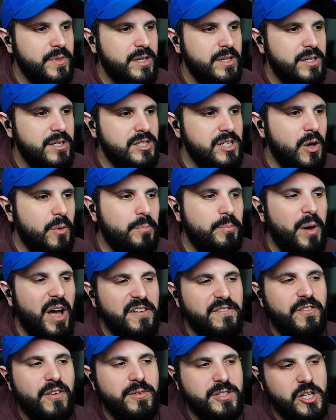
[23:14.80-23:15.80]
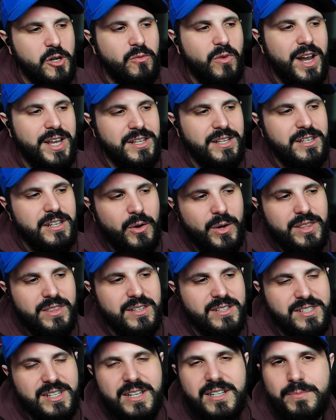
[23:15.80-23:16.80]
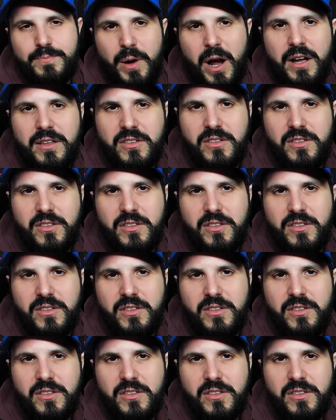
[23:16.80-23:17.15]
This is probably